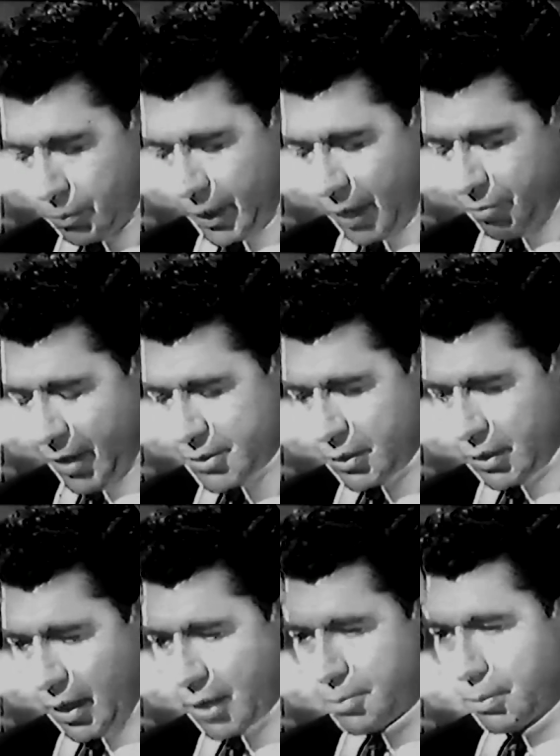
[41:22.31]
When we got Fancher to
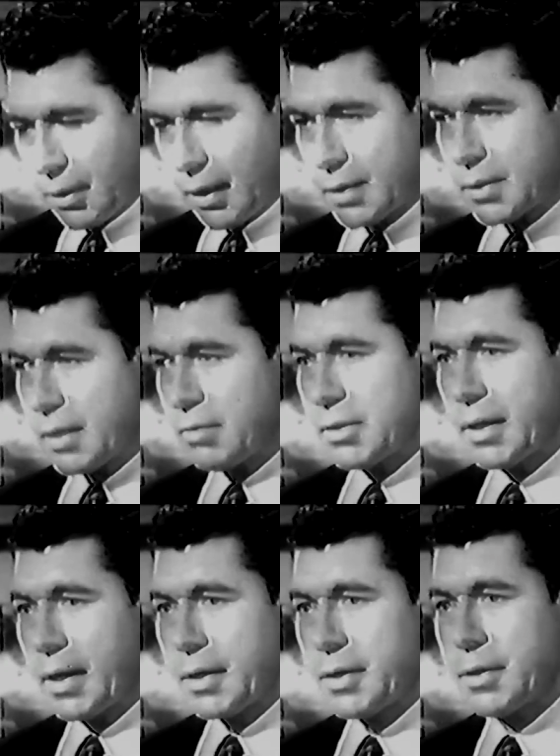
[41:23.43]
the hospital, I did
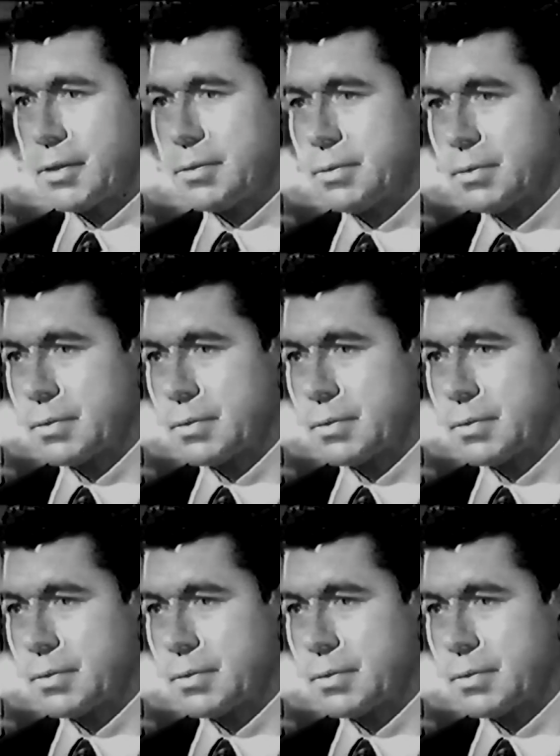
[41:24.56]
everything I could.